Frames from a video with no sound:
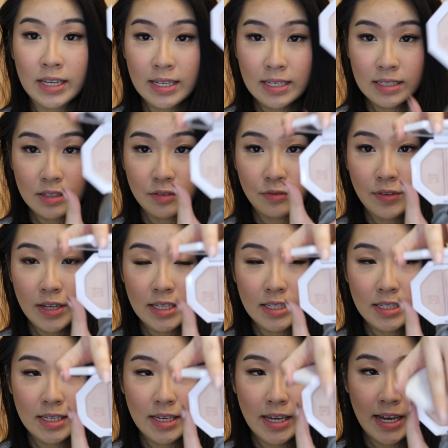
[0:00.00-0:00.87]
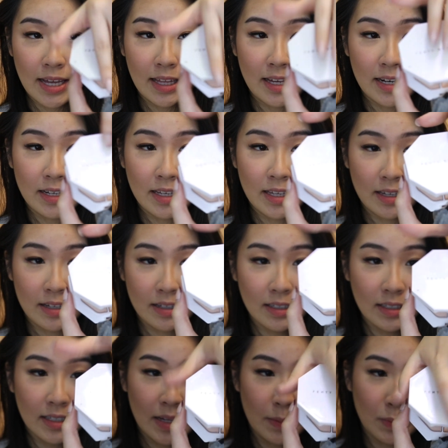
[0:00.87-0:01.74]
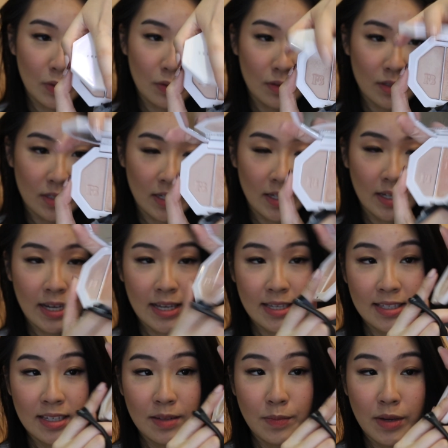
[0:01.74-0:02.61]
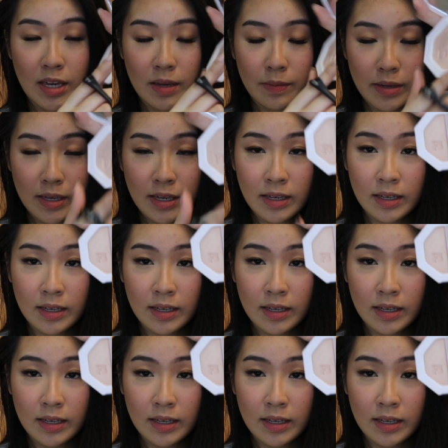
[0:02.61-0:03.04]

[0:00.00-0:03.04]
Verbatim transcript: The Fenty highlighter here, I'm using Hustler Baby.